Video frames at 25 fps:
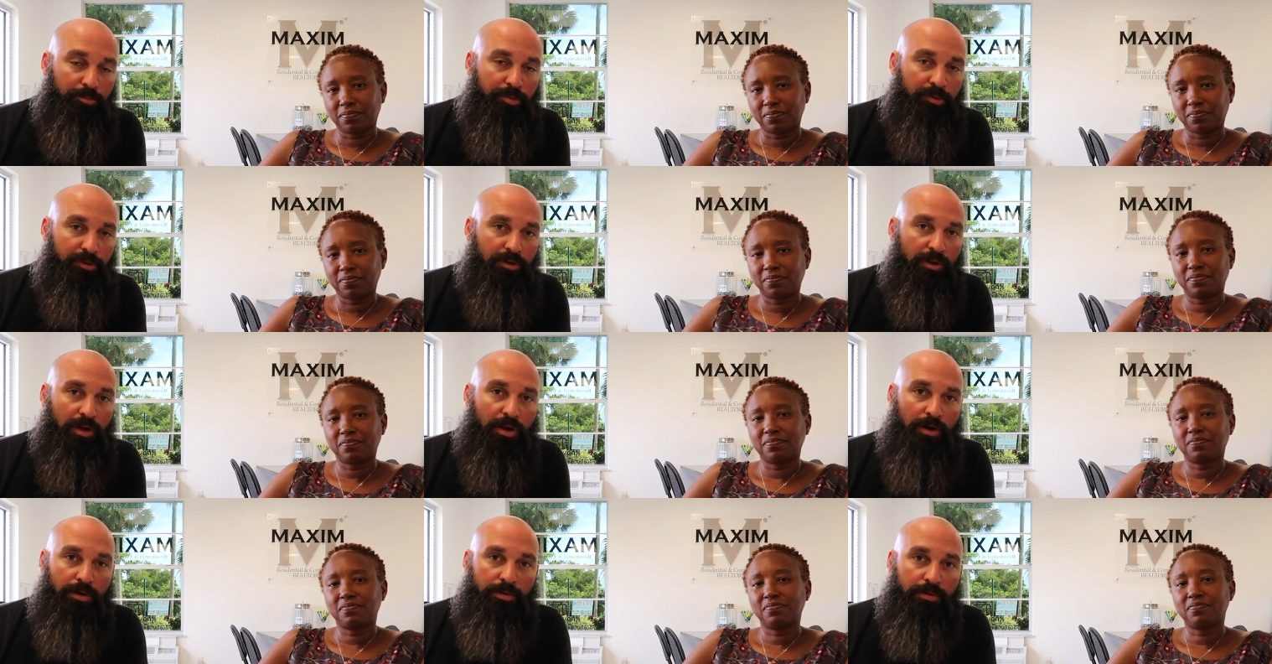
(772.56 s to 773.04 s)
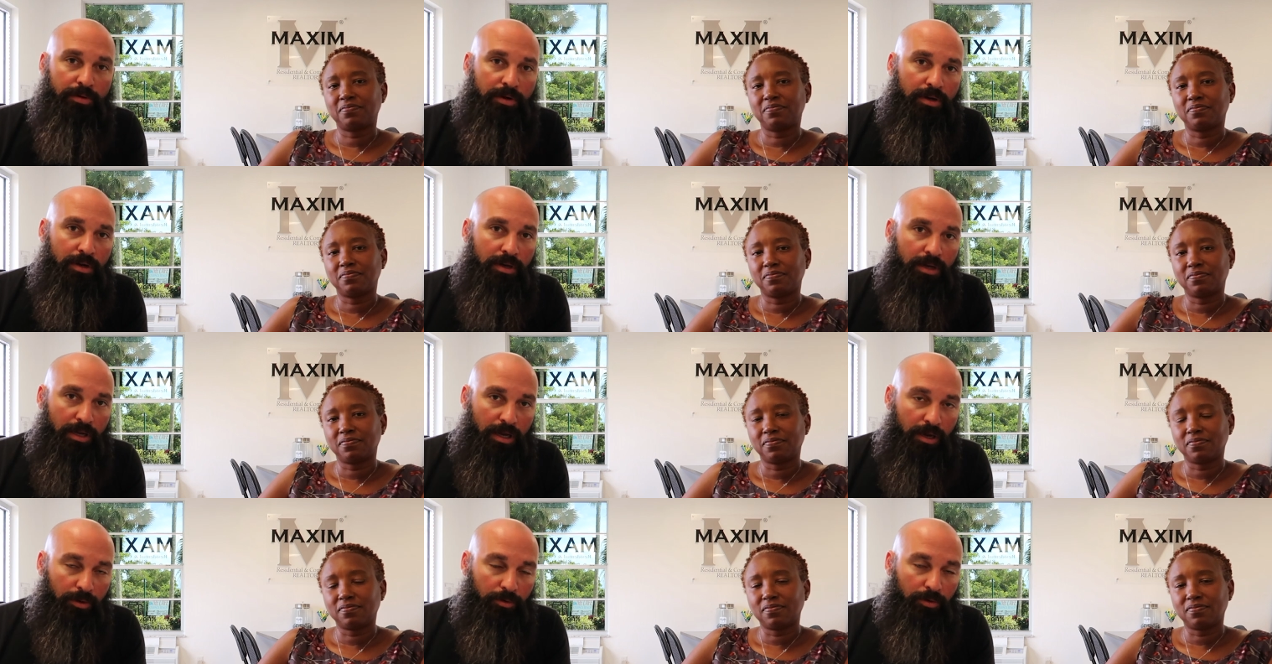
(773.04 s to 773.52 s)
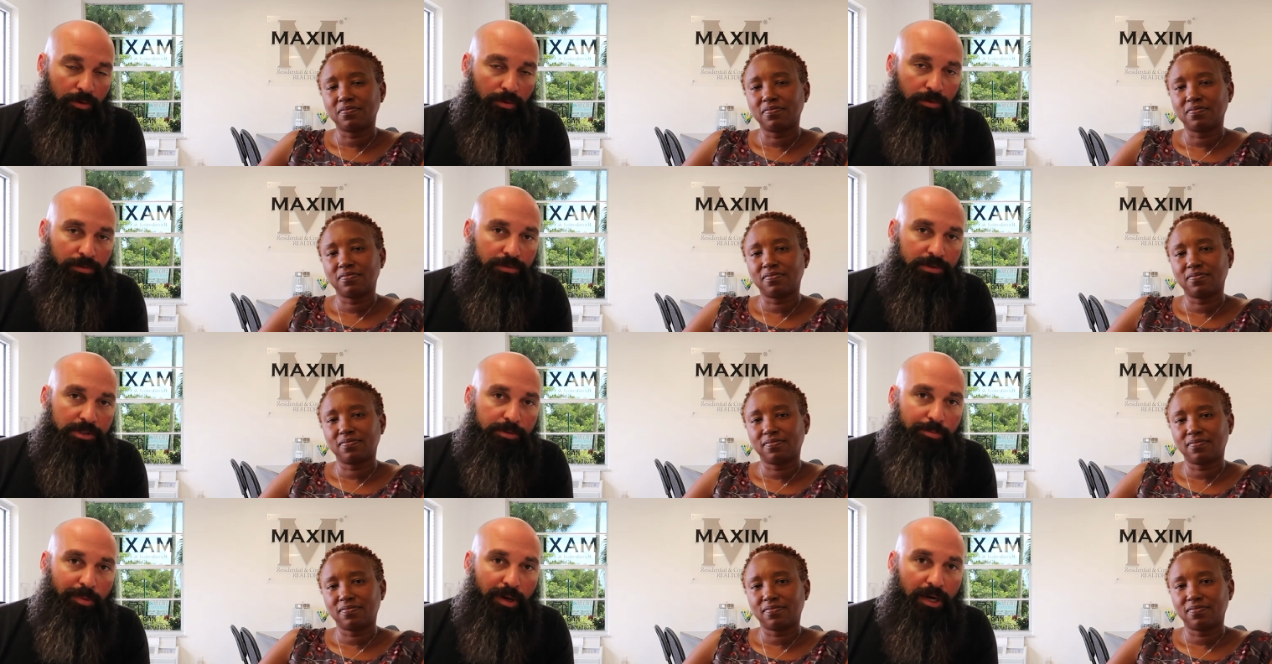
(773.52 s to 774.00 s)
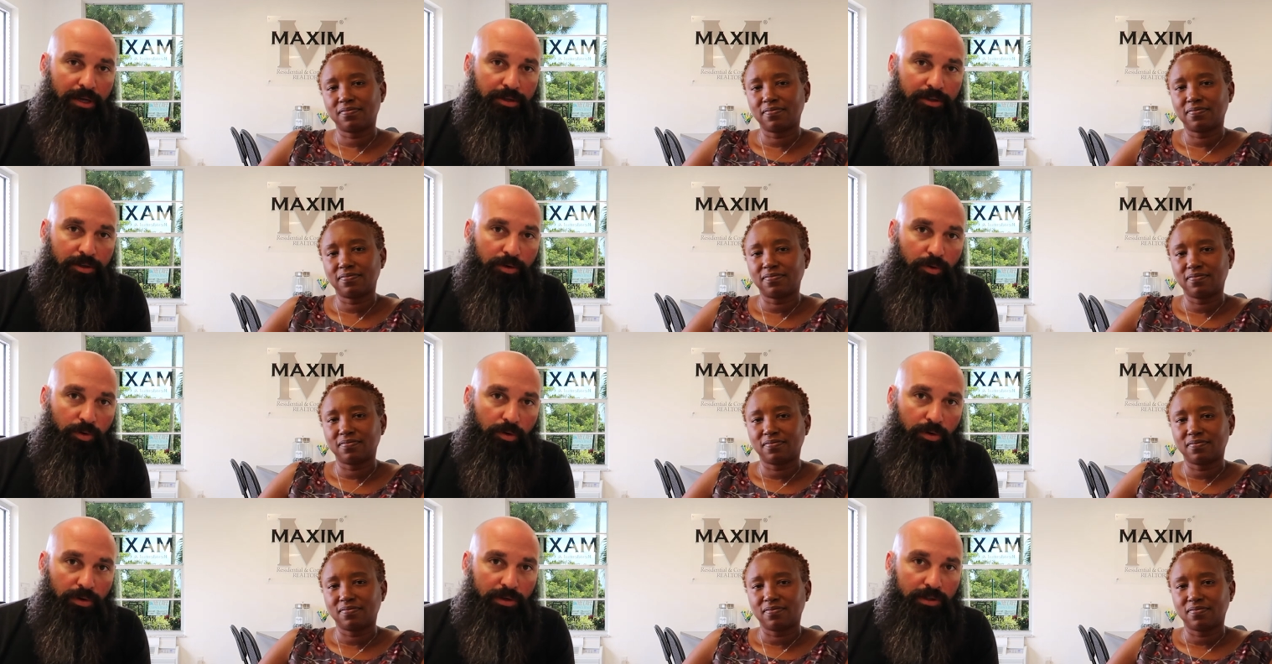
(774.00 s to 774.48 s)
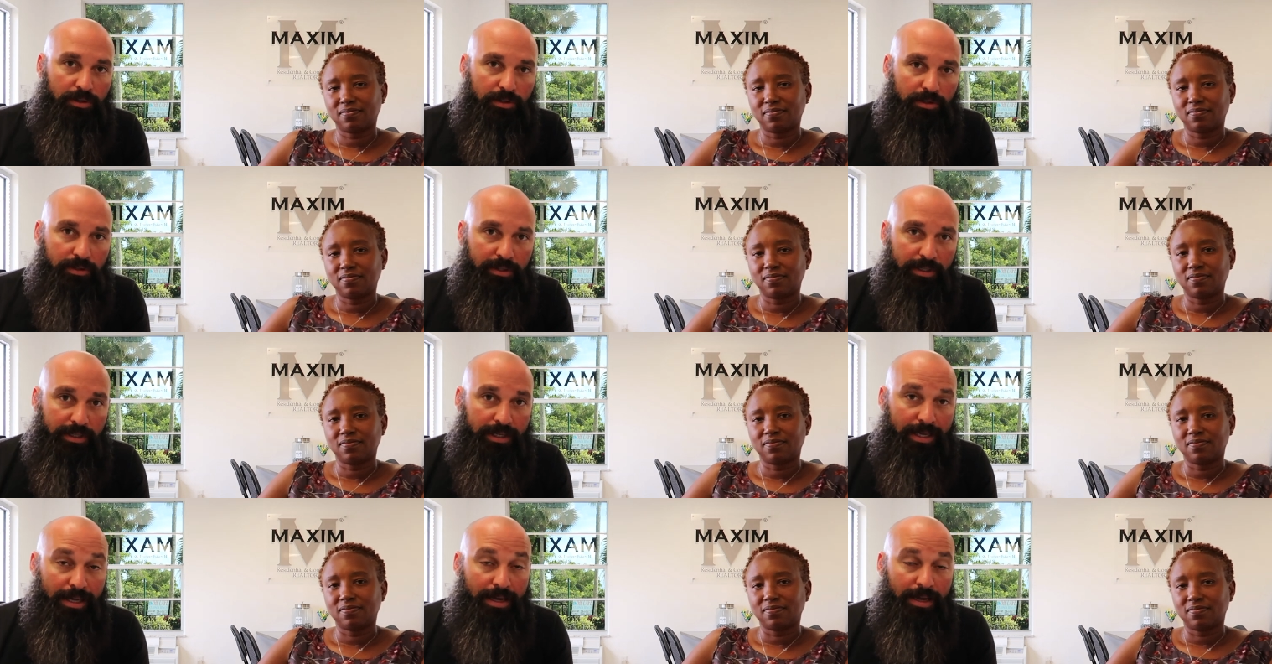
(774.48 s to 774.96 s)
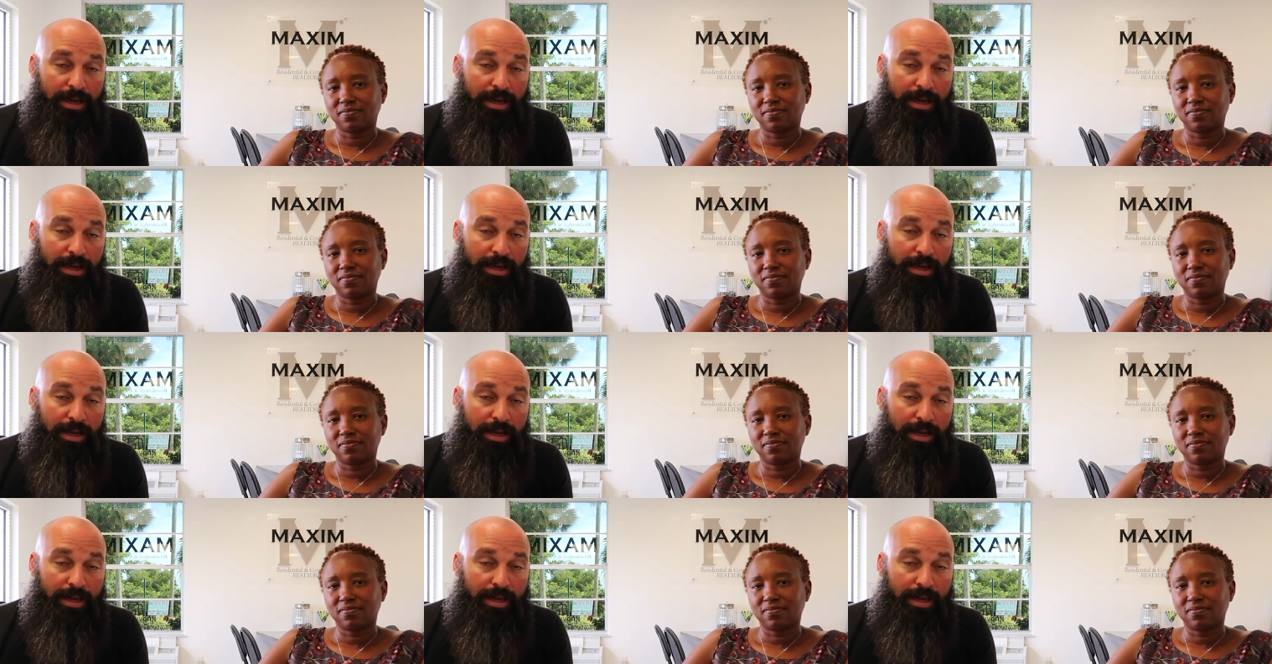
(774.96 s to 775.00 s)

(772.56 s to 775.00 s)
Speaker 1: below, and we'll respond accordingly.